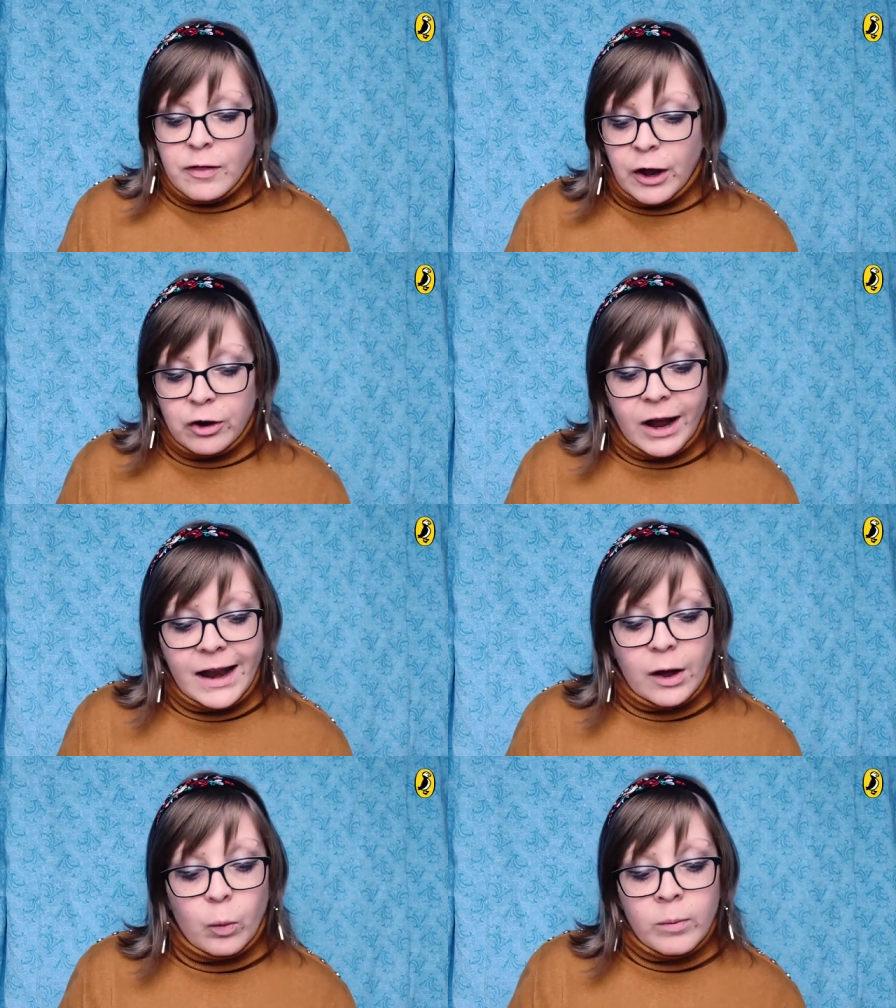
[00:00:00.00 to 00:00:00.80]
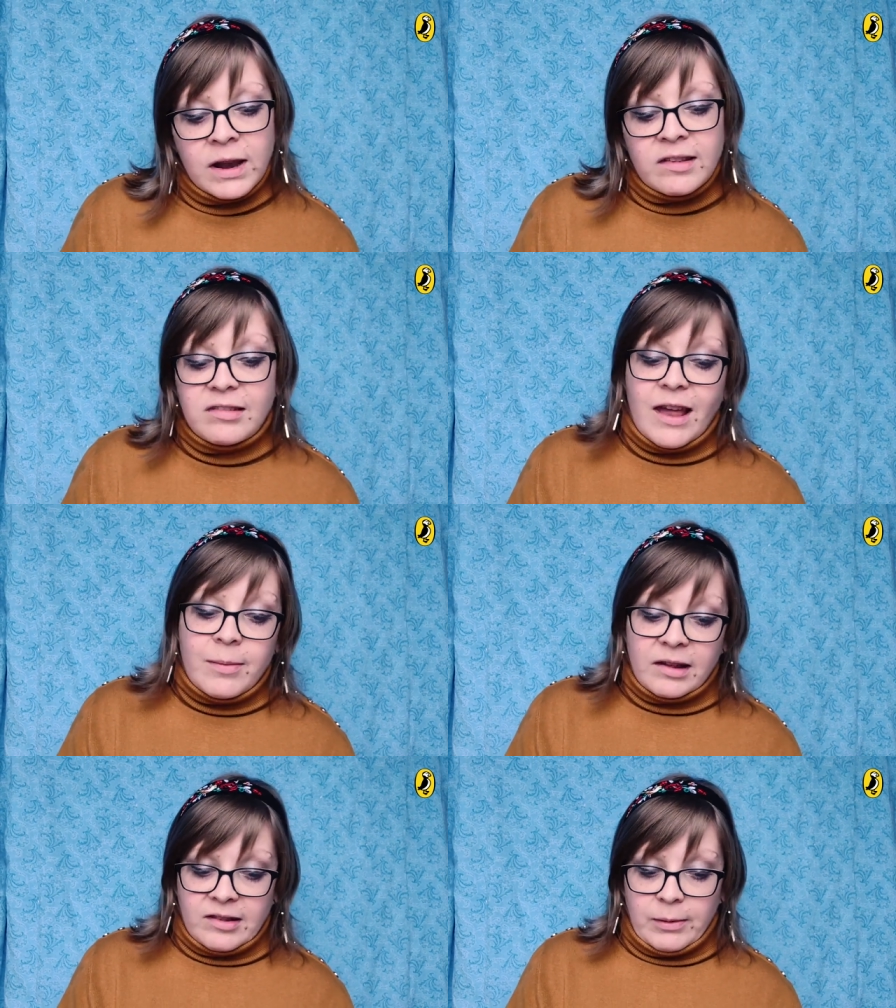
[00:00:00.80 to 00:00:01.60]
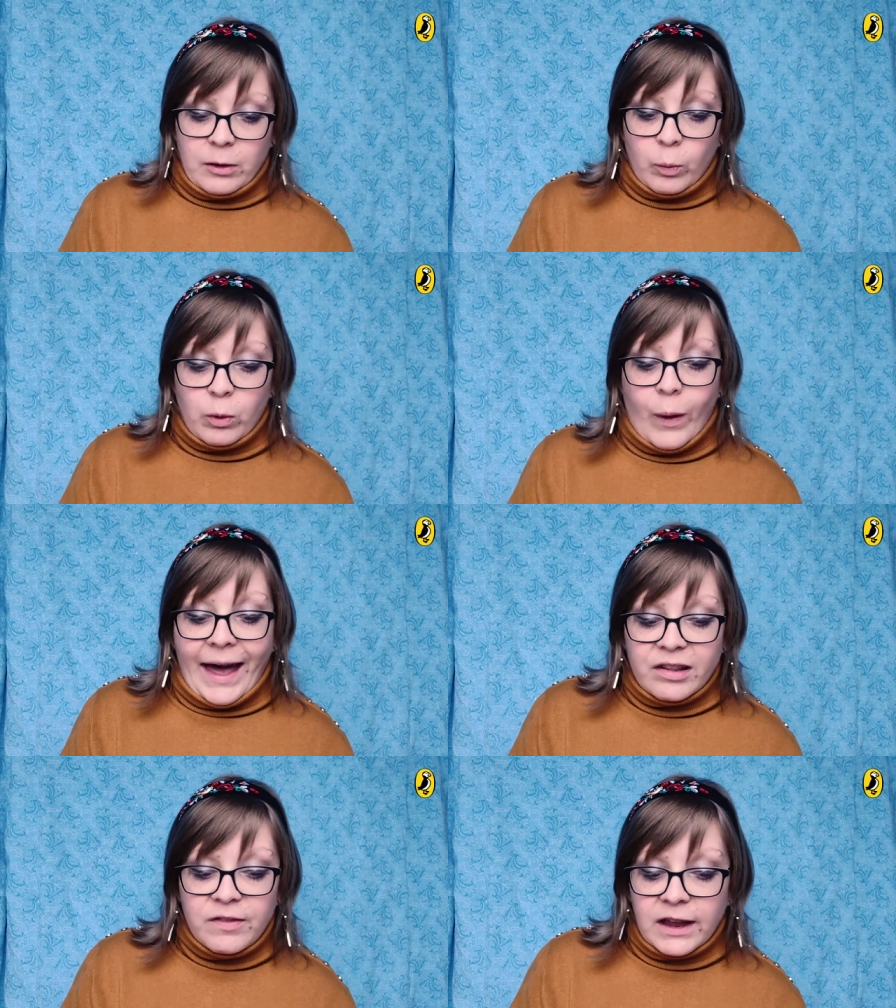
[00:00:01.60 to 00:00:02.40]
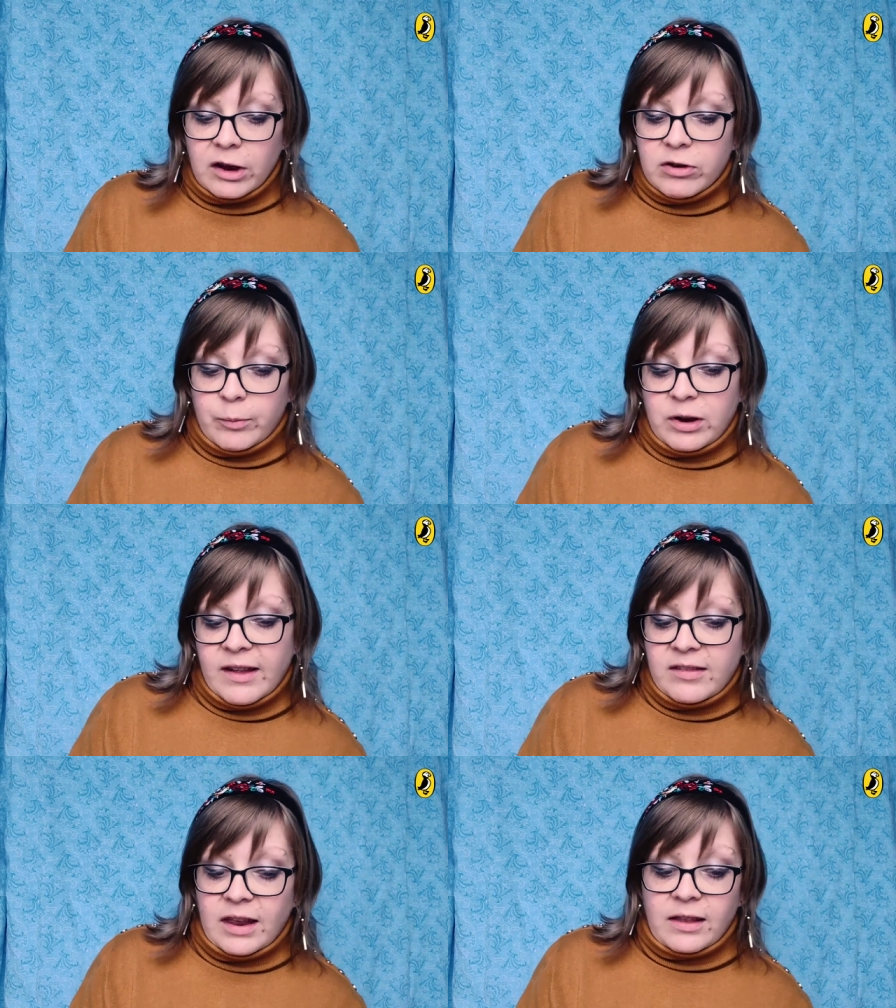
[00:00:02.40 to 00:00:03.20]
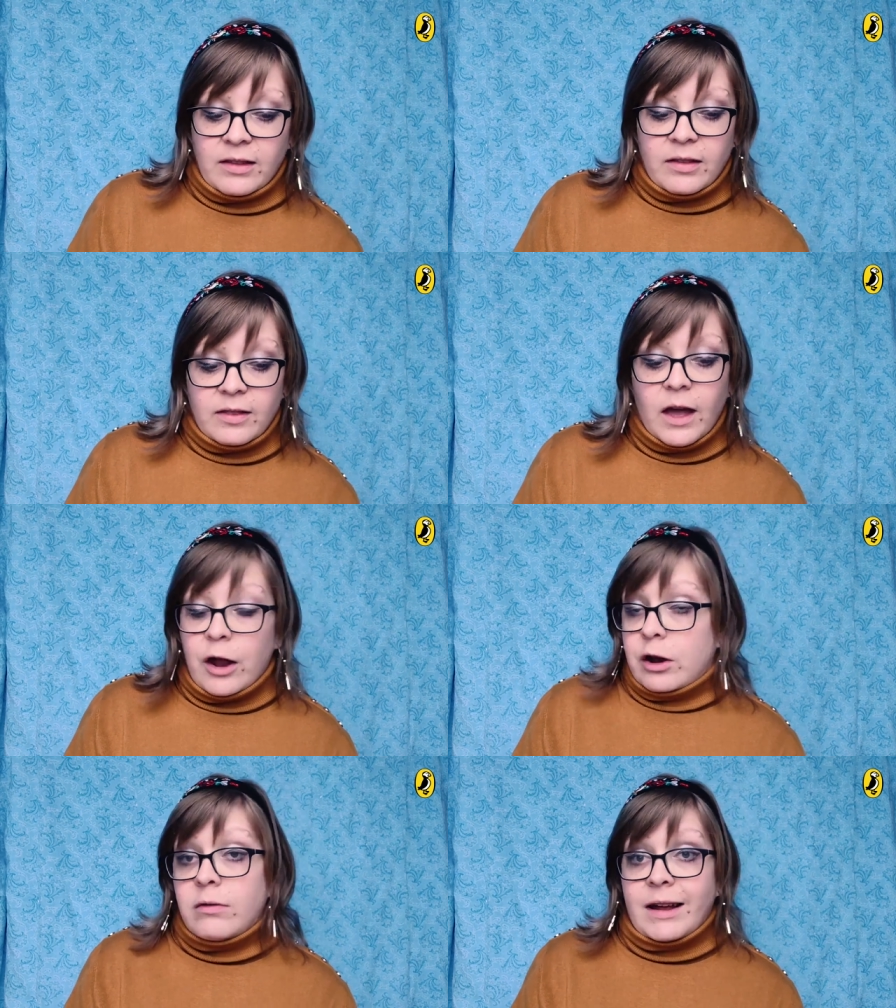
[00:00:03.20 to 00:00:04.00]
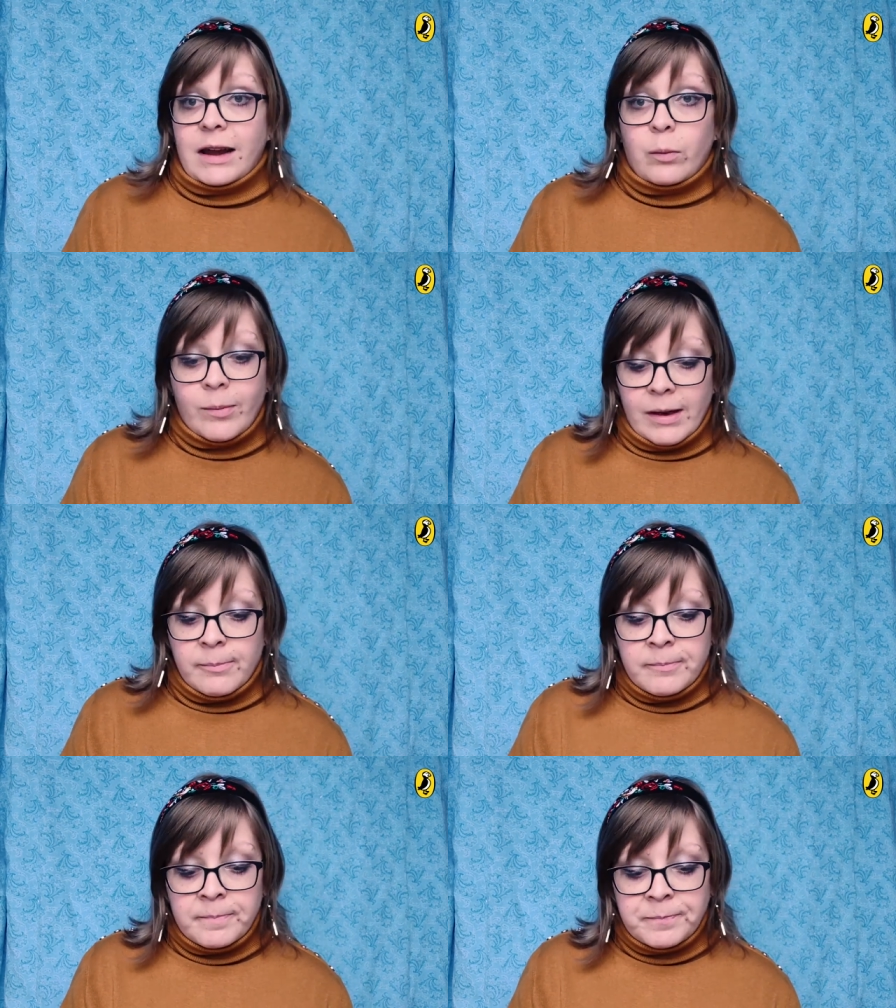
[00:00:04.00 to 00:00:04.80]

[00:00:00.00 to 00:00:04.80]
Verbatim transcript: They're creating a Woman in STEM exhibit with wax figures representing the underrated women.